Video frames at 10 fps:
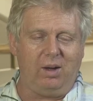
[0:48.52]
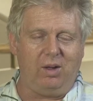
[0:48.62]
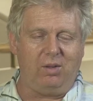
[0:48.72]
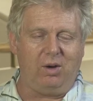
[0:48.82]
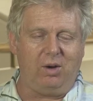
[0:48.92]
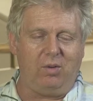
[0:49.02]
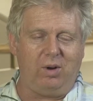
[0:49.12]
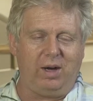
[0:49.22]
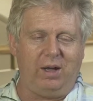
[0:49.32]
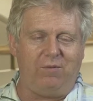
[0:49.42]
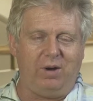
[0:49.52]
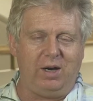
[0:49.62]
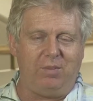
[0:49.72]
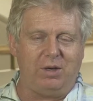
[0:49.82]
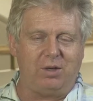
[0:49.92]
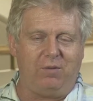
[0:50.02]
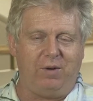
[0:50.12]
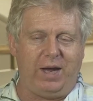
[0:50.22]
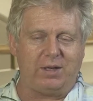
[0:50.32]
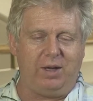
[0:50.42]
although I find it to be so
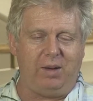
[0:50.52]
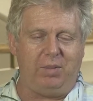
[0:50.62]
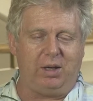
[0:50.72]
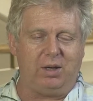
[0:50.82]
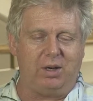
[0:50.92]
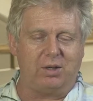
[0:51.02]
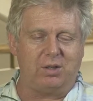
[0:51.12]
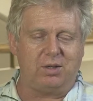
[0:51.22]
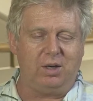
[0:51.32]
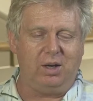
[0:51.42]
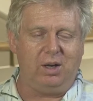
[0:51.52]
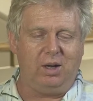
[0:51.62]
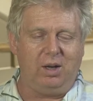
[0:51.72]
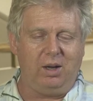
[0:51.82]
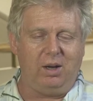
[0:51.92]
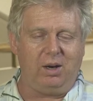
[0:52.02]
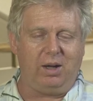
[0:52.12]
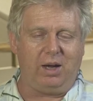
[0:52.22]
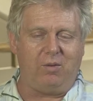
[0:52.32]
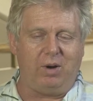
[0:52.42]
fascinating because,
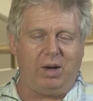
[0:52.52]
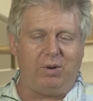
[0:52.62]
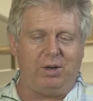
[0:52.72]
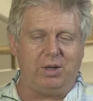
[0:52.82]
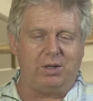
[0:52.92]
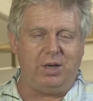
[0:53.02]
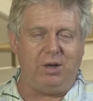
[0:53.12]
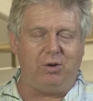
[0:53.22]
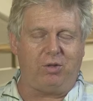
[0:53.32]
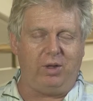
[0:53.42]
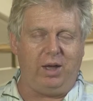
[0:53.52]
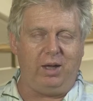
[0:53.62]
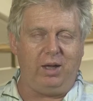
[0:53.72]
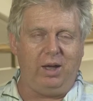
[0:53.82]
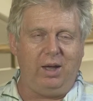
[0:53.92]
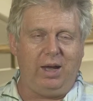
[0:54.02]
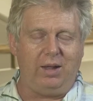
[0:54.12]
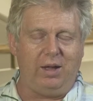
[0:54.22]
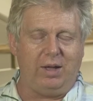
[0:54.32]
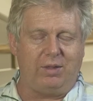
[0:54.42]
like, when I went to the senior thing
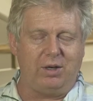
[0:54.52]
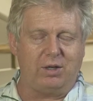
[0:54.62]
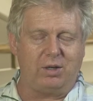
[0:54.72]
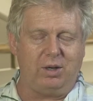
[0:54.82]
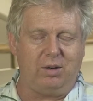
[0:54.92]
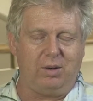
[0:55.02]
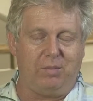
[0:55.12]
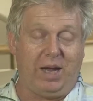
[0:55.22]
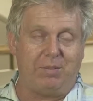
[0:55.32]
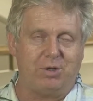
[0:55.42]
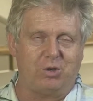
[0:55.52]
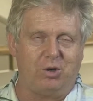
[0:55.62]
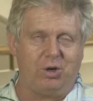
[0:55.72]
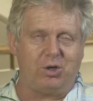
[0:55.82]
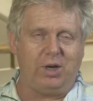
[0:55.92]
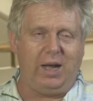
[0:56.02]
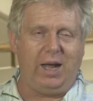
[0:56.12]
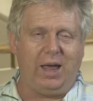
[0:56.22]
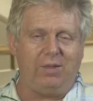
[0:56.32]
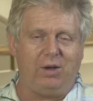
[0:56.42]
at this Baptist church,
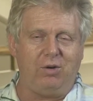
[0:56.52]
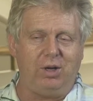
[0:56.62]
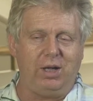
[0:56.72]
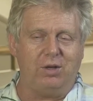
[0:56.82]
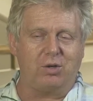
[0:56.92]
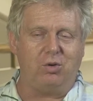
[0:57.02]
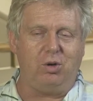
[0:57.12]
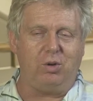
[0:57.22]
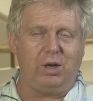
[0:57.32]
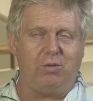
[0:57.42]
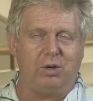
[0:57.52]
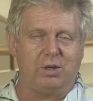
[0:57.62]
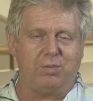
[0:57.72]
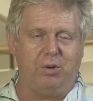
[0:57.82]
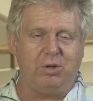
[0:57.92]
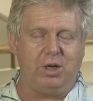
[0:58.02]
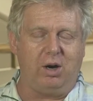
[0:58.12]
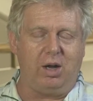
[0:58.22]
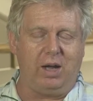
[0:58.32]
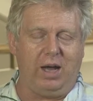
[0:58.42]
they couldn't get in the school where they were supposedly
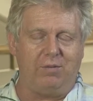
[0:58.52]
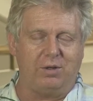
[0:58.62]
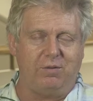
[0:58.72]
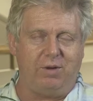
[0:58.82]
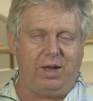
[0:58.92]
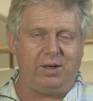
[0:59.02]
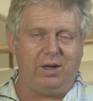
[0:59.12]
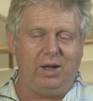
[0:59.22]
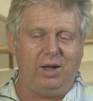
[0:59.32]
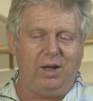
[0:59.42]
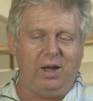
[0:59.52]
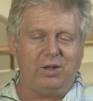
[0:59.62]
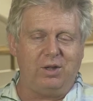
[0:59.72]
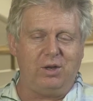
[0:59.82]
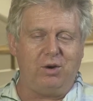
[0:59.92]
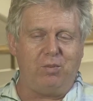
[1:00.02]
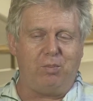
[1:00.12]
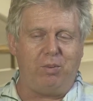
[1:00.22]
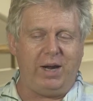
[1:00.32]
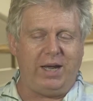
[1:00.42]
going to have this event. So they're
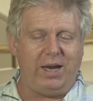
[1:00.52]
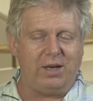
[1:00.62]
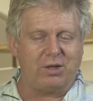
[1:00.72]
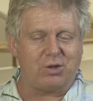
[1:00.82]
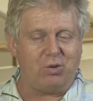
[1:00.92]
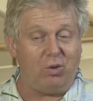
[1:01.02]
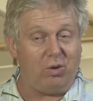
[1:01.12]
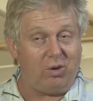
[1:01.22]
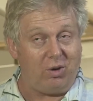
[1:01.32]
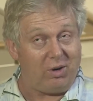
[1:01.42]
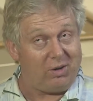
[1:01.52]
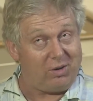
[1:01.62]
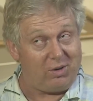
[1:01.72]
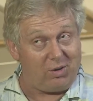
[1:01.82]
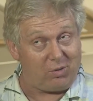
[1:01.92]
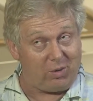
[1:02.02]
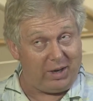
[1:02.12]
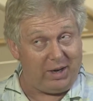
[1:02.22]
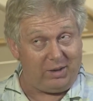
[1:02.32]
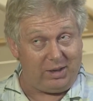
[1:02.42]
breaking into the school to
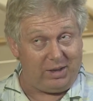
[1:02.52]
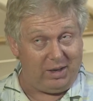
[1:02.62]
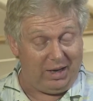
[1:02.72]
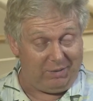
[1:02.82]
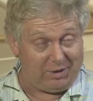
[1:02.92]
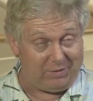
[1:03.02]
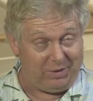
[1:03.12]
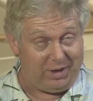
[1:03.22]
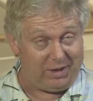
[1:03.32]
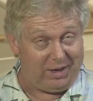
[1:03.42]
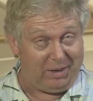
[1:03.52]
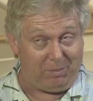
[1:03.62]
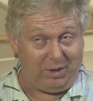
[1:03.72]
try and have this event. And I'm